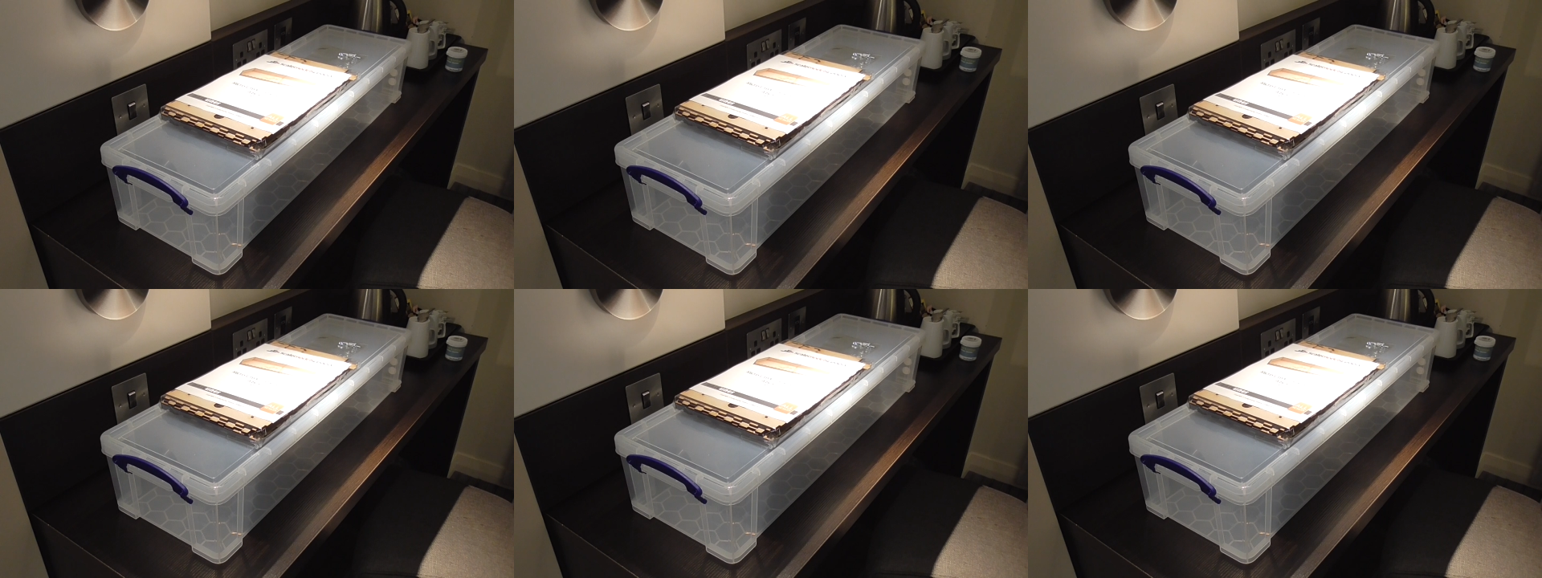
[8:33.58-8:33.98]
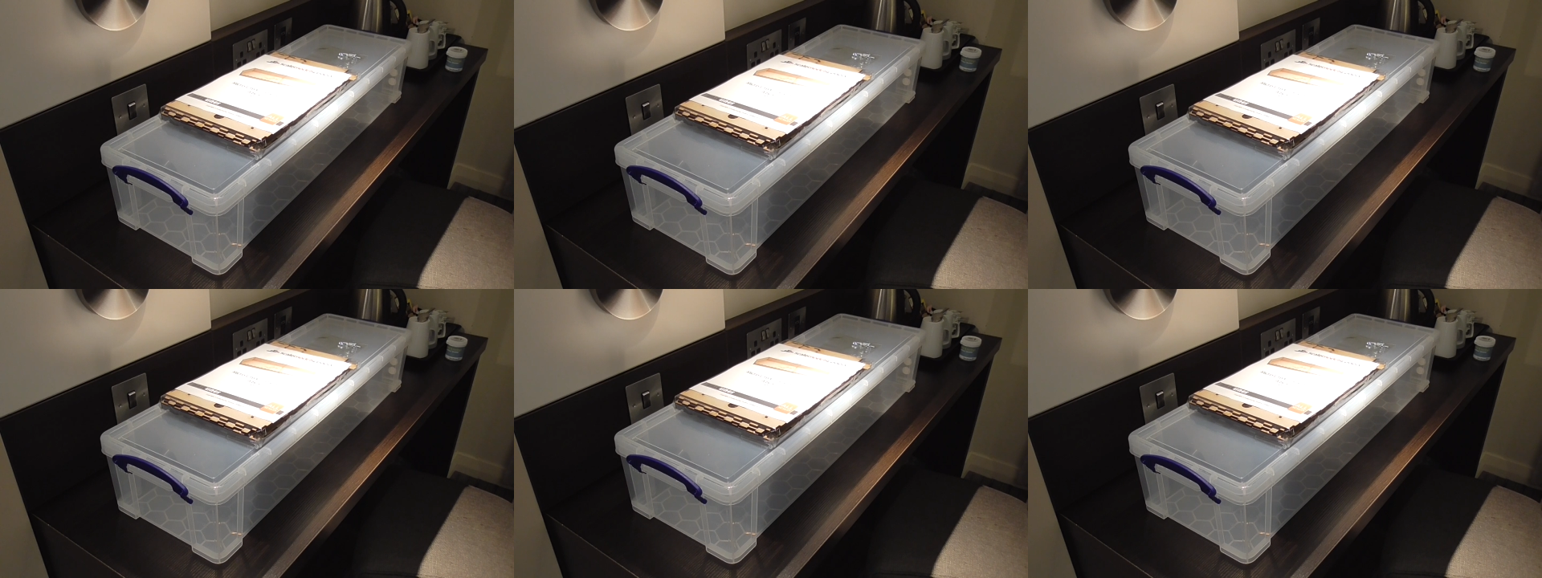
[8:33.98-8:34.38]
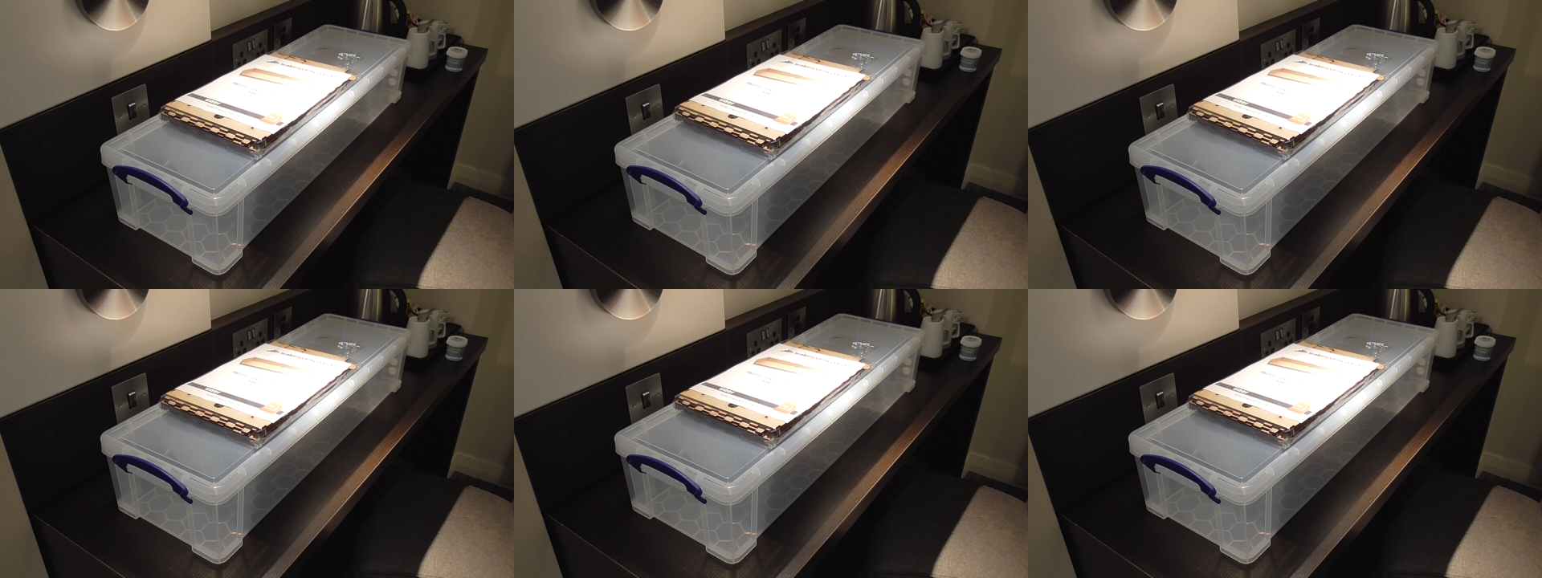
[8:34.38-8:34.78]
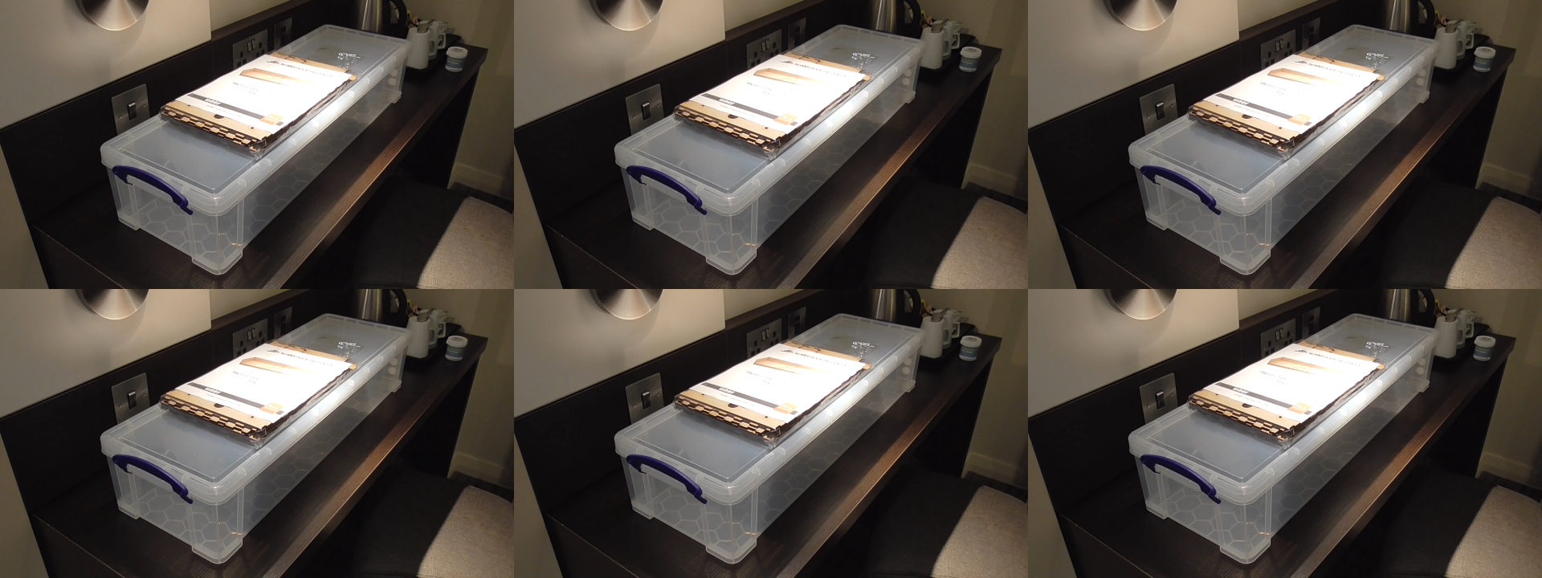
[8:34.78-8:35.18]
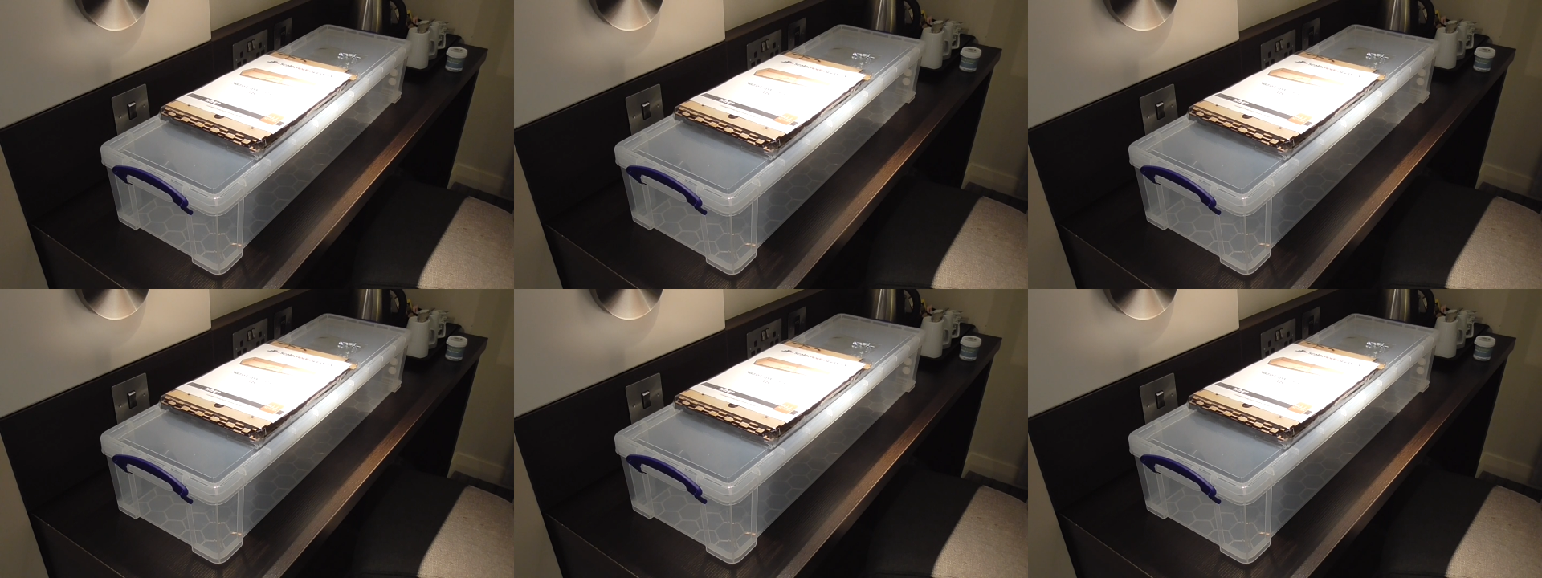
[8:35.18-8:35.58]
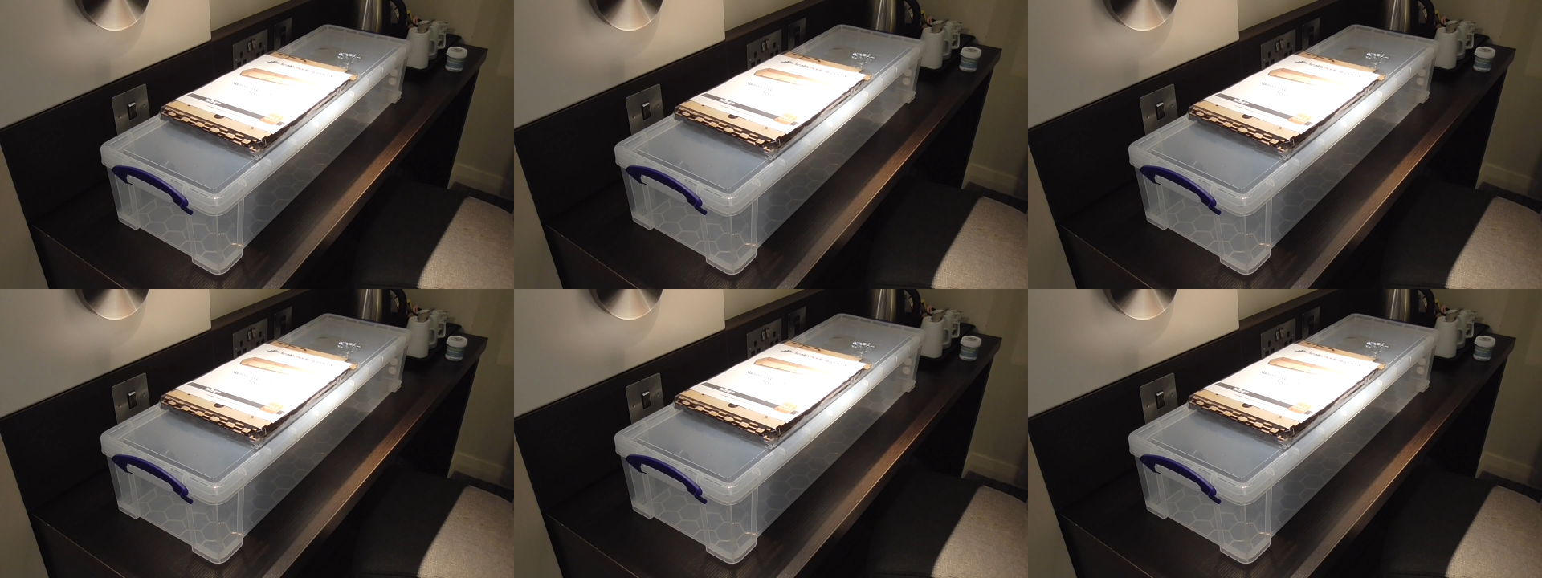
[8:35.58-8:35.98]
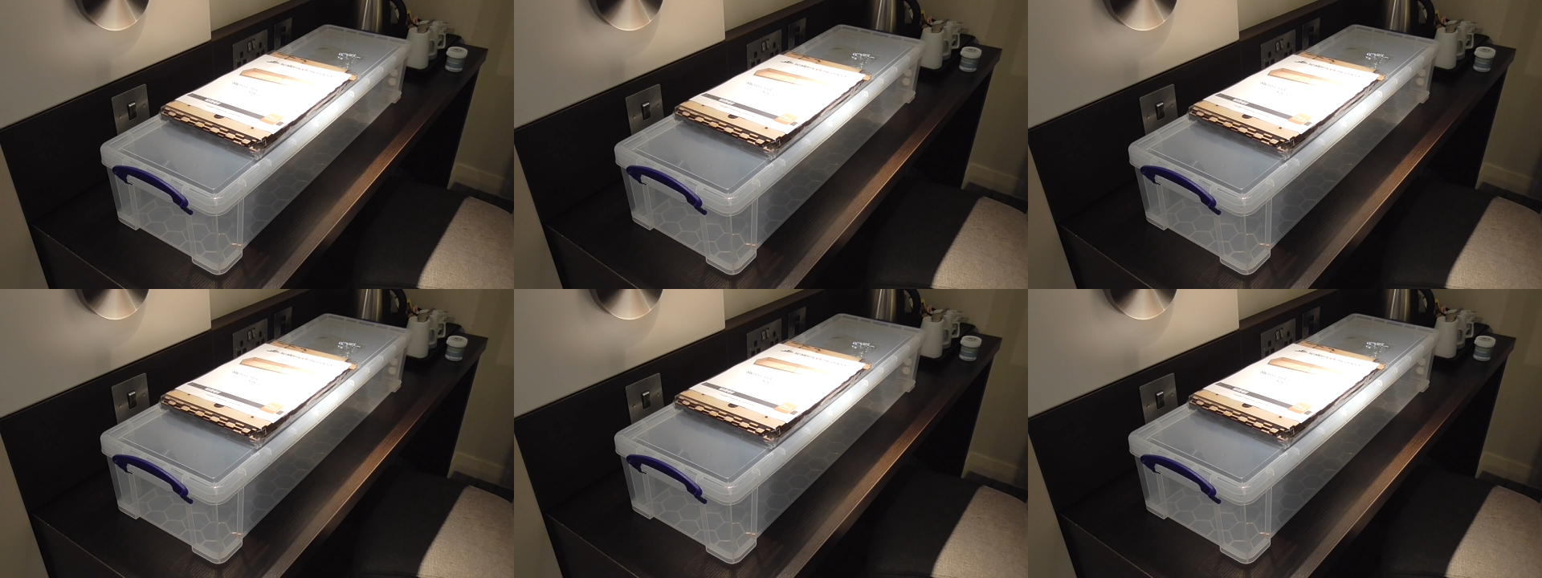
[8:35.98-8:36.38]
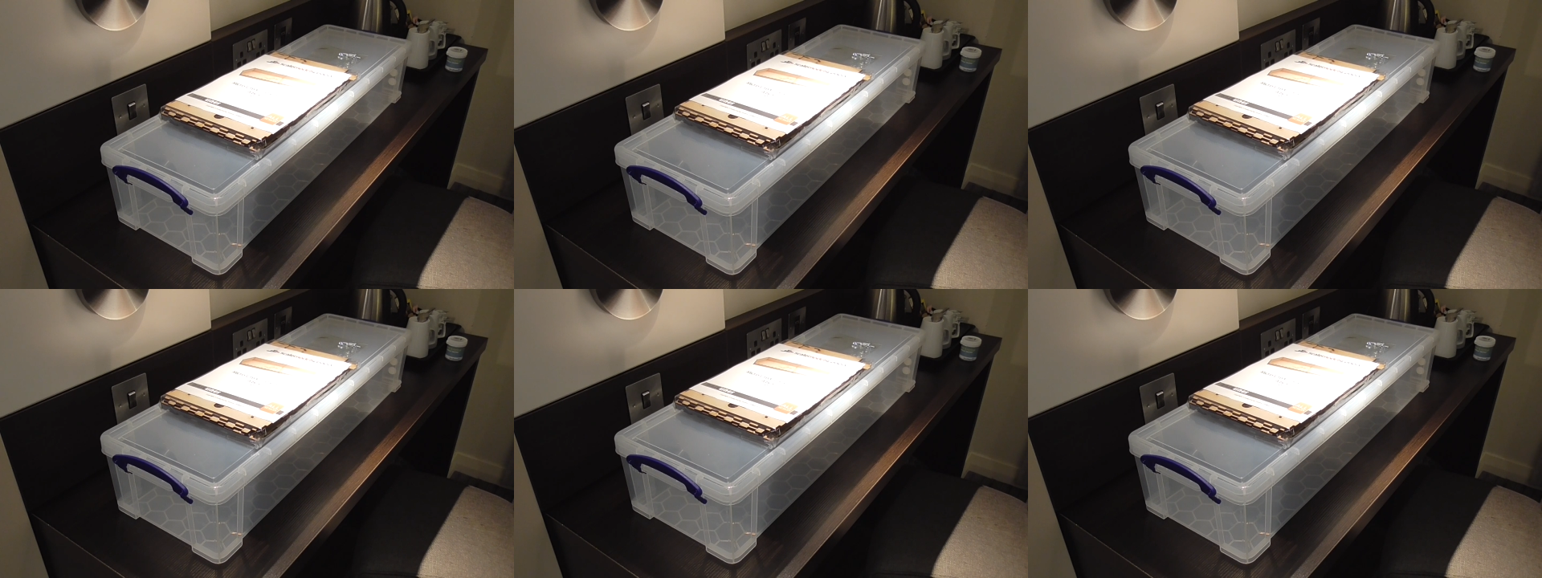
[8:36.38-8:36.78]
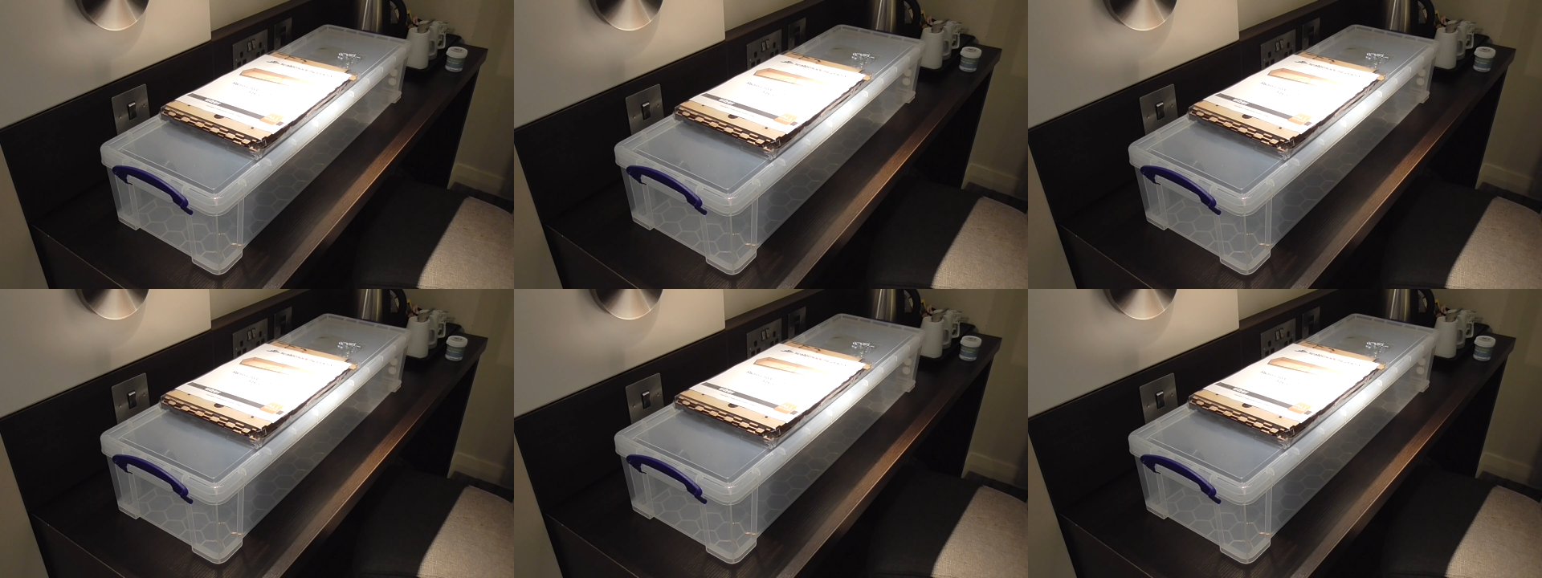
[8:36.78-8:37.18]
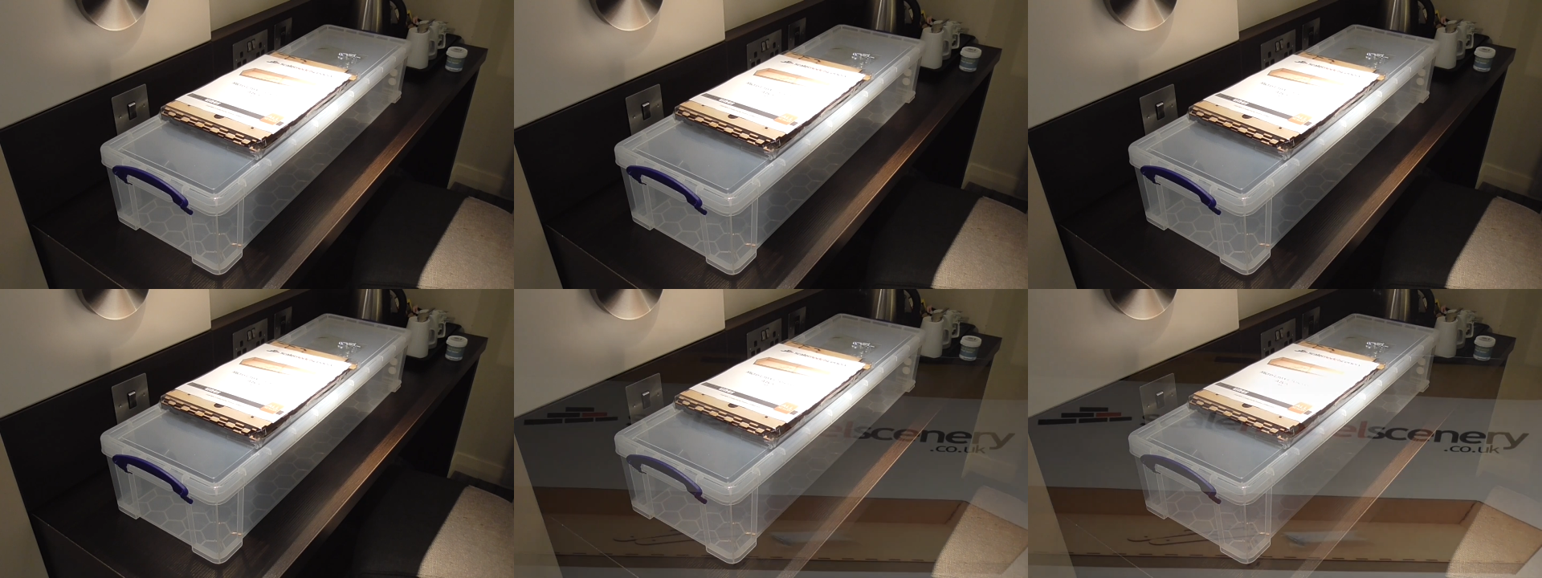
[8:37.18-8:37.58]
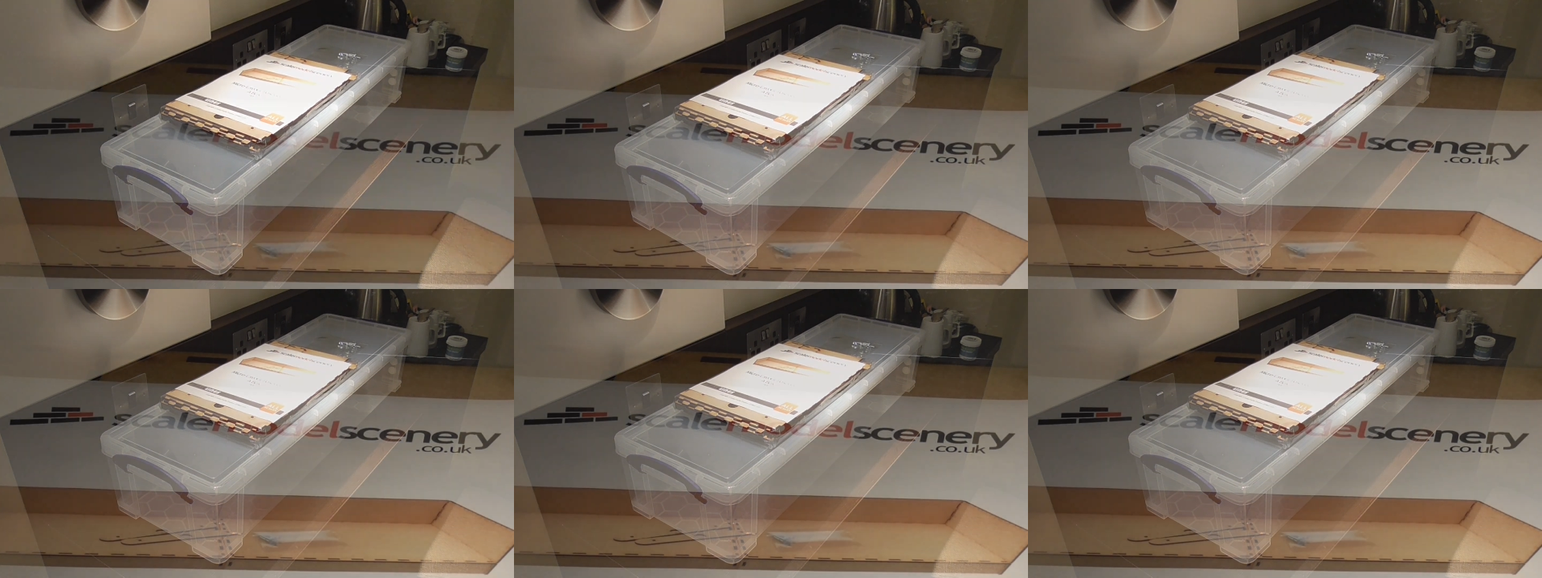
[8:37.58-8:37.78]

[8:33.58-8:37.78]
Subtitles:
(no speaker visible)